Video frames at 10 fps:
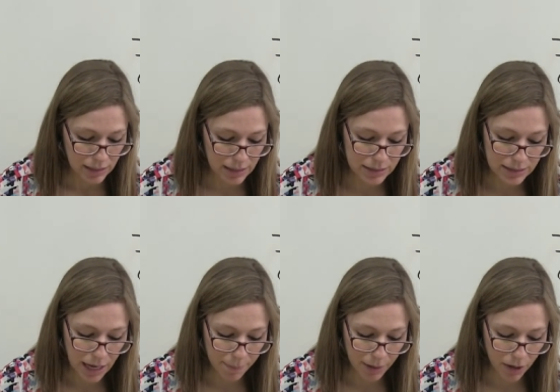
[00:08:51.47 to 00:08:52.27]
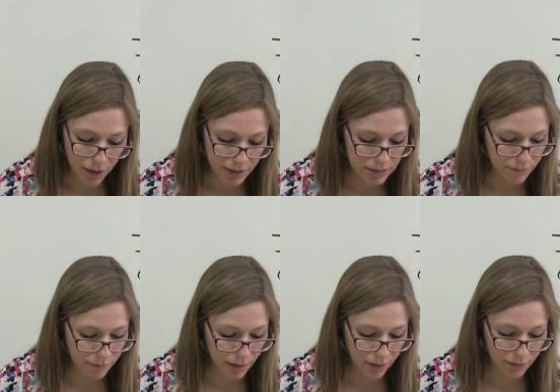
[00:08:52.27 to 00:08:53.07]
Inside my heart is
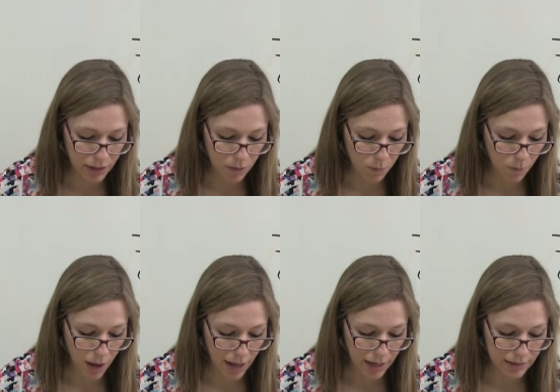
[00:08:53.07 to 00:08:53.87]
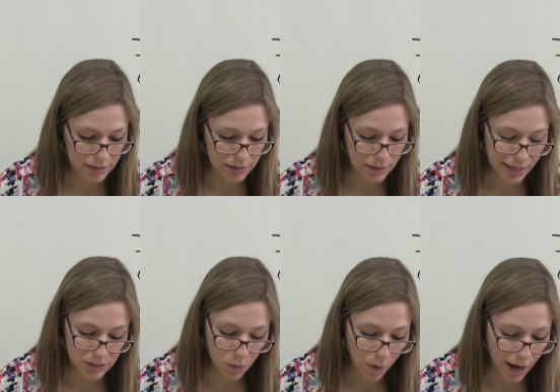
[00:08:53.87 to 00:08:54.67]
very quiet,
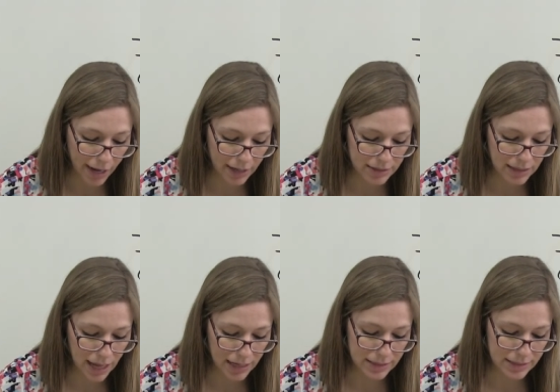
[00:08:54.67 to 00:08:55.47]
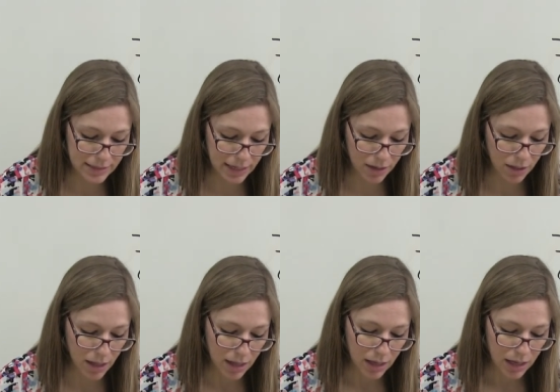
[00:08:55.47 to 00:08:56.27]
as quiet as lying still
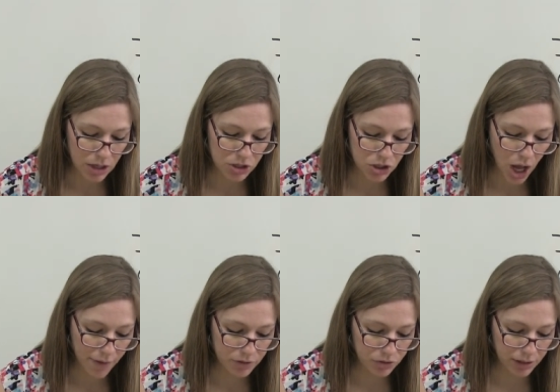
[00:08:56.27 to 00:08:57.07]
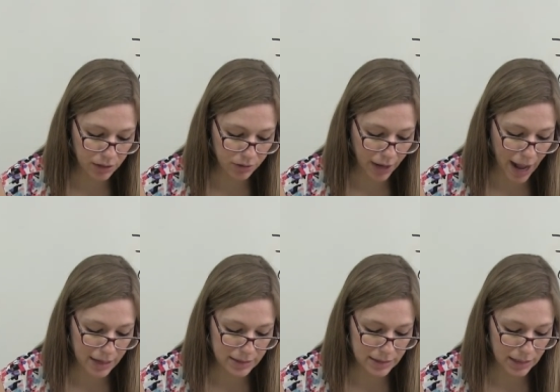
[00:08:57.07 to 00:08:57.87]
in a soft green
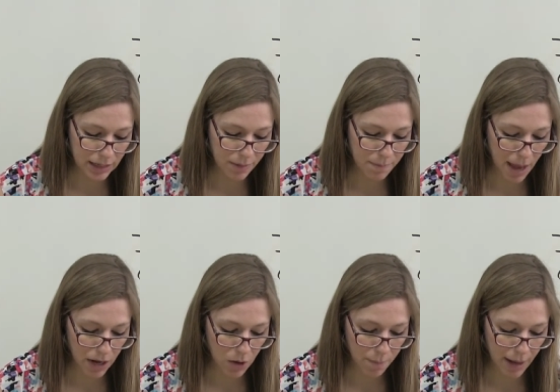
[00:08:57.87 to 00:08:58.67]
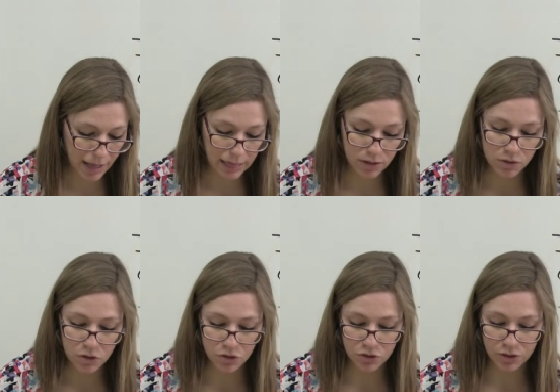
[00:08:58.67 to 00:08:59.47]
grass in a meadow by a little
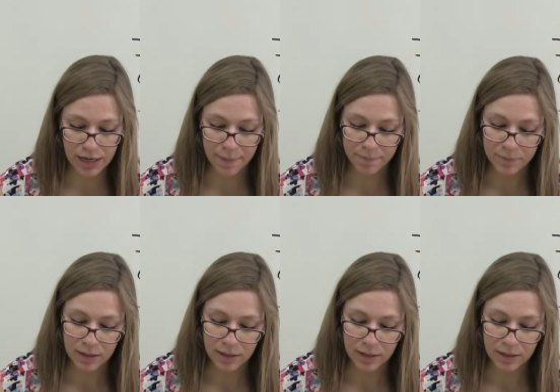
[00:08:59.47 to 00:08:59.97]
stream.